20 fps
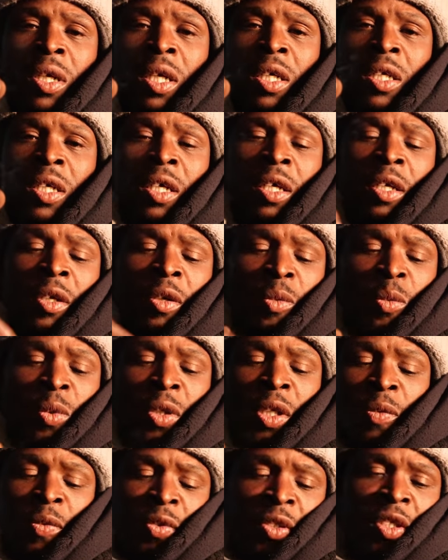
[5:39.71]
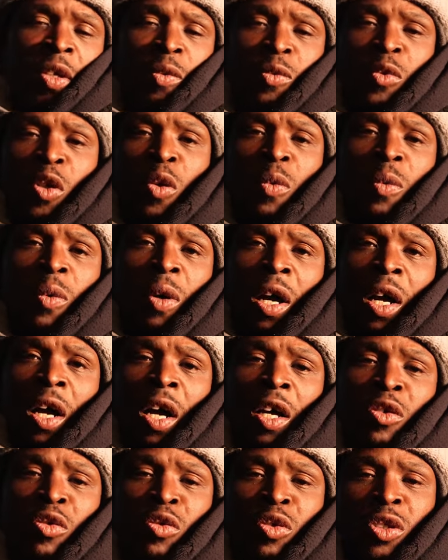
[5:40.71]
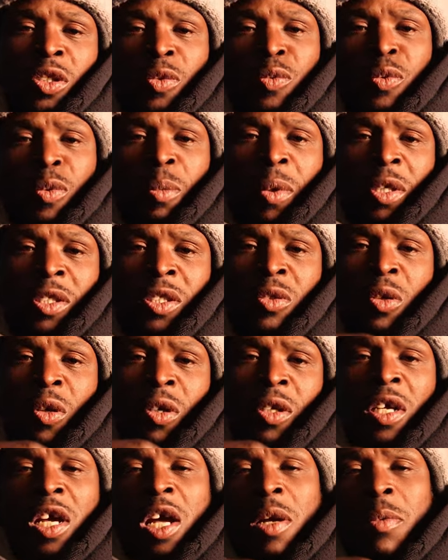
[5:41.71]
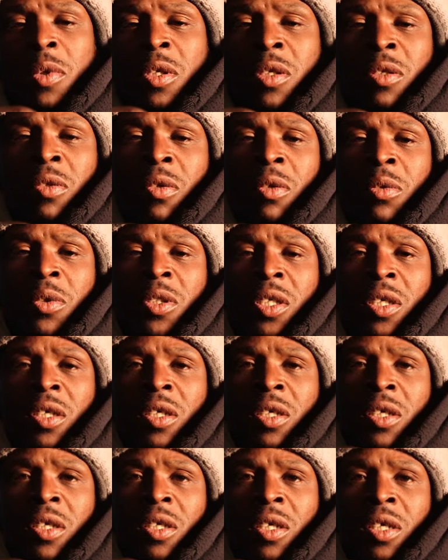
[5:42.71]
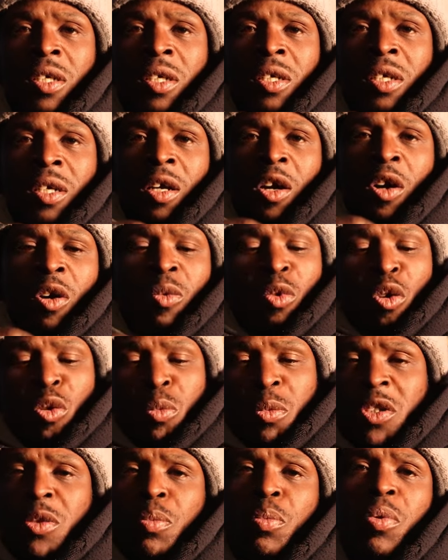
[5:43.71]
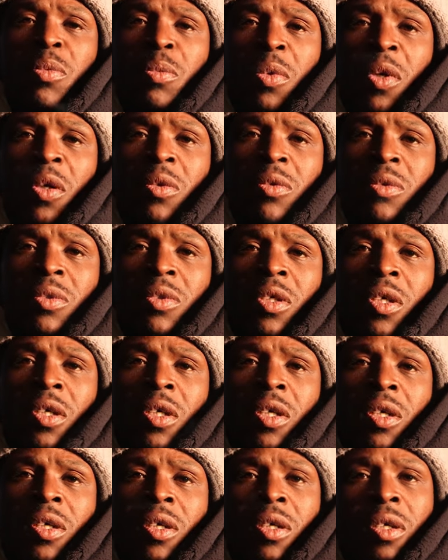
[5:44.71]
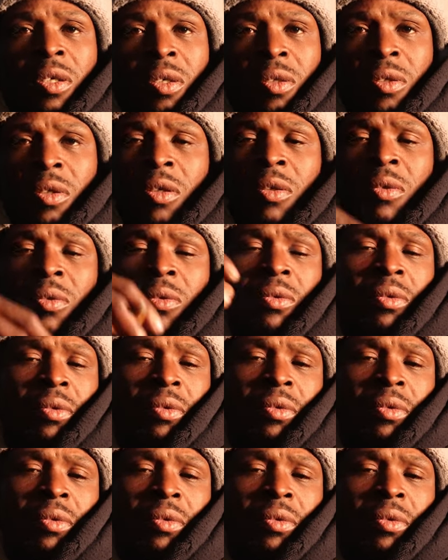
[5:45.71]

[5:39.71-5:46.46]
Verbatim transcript: and, and whatever's left over, I, I, use it for my snort habit. You know what I'm saying? Or Roman's primos, you know.